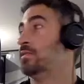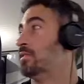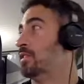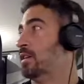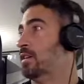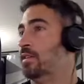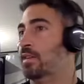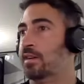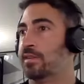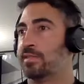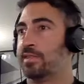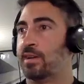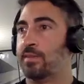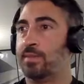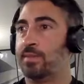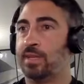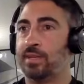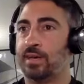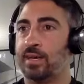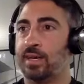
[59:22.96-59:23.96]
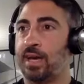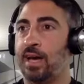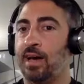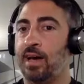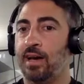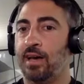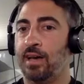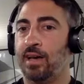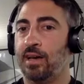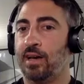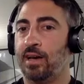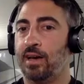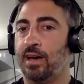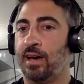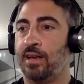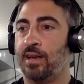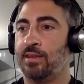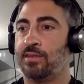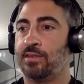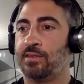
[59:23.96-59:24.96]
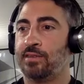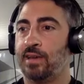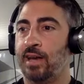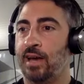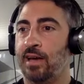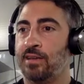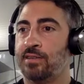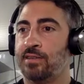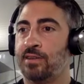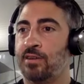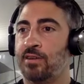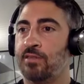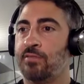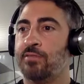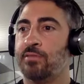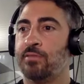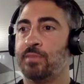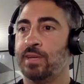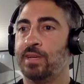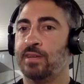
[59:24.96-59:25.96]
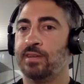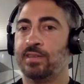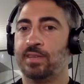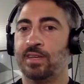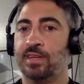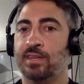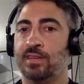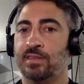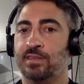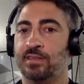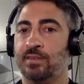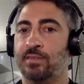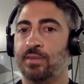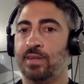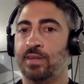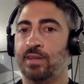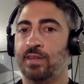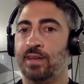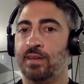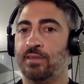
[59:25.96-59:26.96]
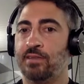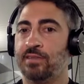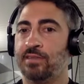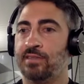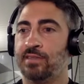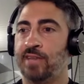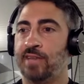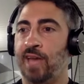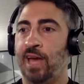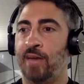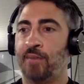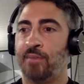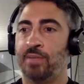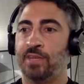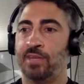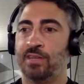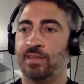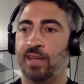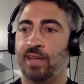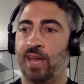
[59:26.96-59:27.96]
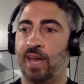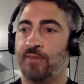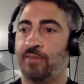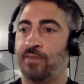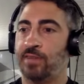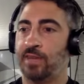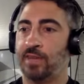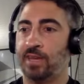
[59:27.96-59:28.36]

you said, Dustin, I mean, like, I It's hard for me to think of somebody that was as happy and laughing.